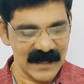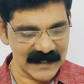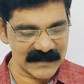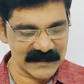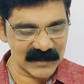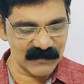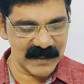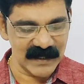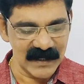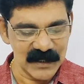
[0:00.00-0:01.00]
And such a
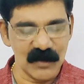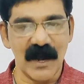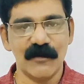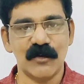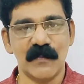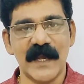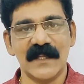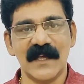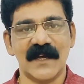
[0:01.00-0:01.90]
way you have to make the